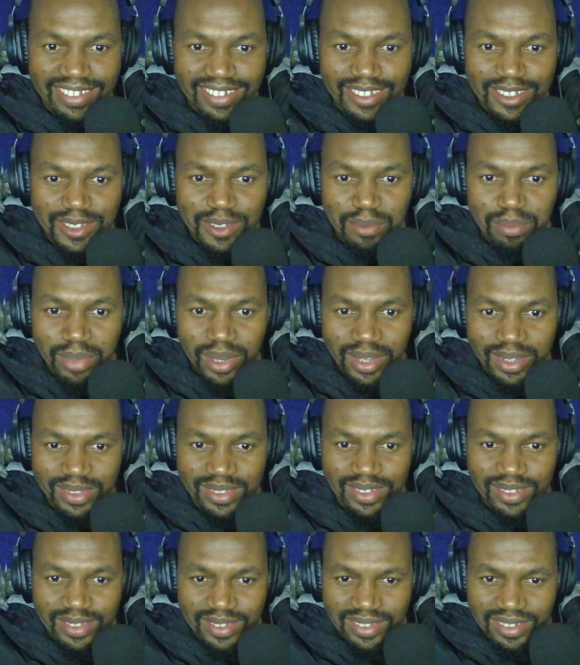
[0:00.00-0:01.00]
It's a
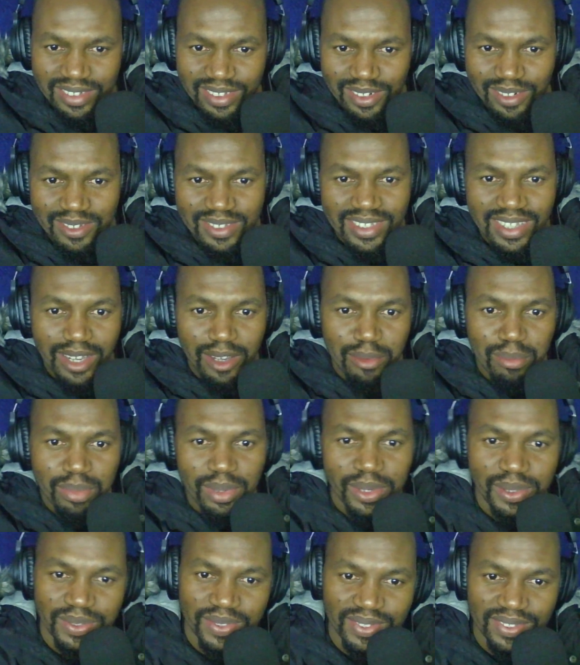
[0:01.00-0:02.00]
purse. It looks like a
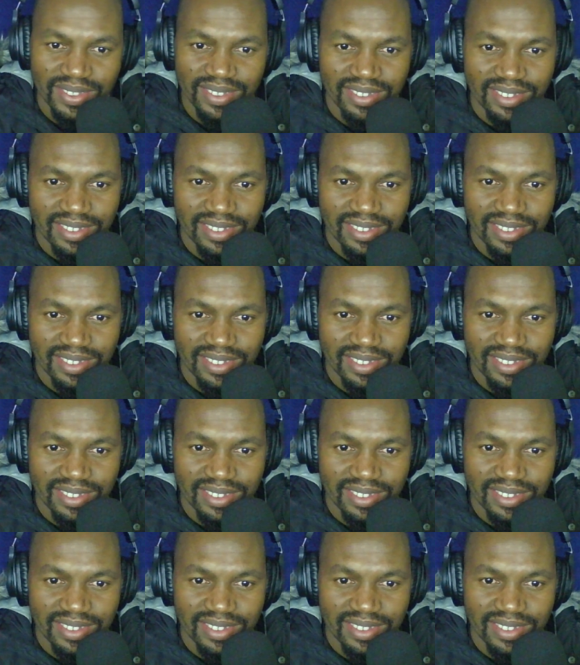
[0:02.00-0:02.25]
purse.